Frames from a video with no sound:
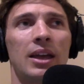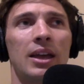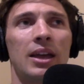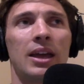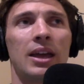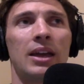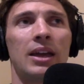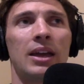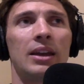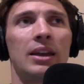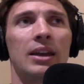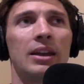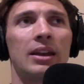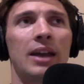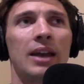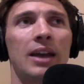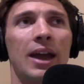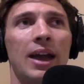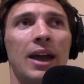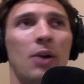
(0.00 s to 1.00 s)
and
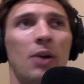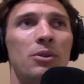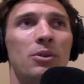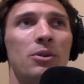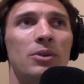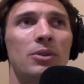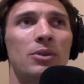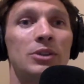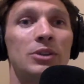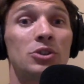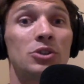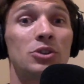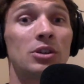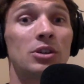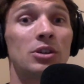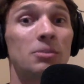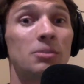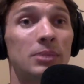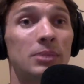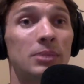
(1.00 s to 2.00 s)
how they're
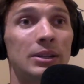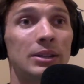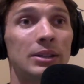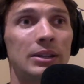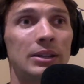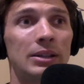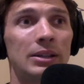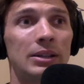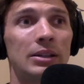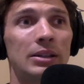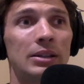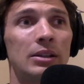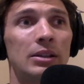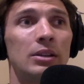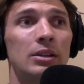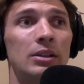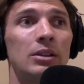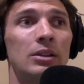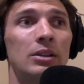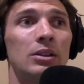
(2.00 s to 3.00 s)
interpreting it,
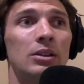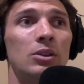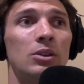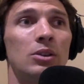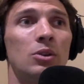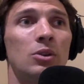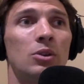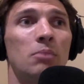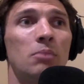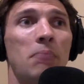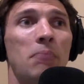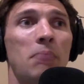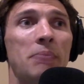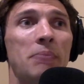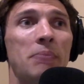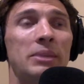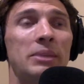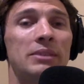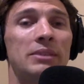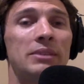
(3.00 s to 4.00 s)
might
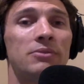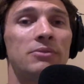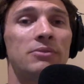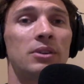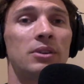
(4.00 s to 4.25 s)
be different,